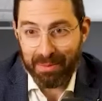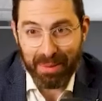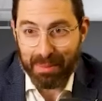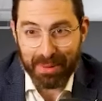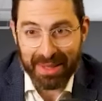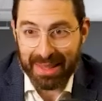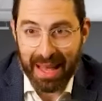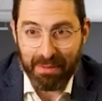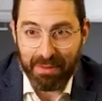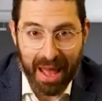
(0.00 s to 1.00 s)
people in
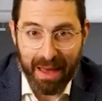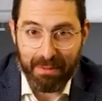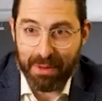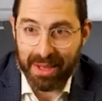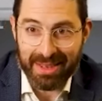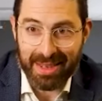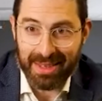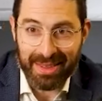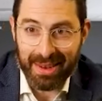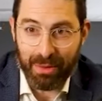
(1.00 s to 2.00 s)
life that have things
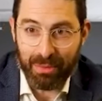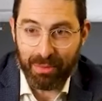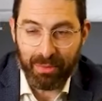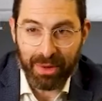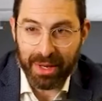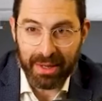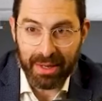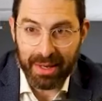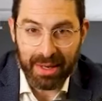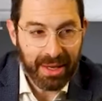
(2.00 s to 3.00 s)
that they don't
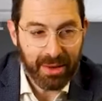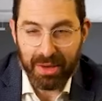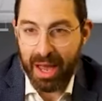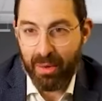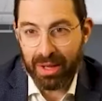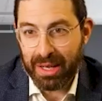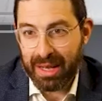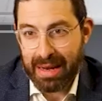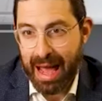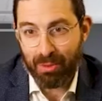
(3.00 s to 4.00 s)
really, you can't really
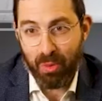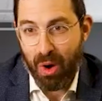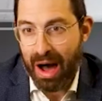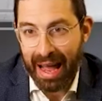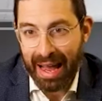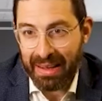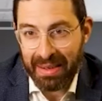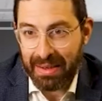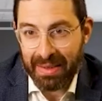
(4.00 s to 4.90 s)
connect why.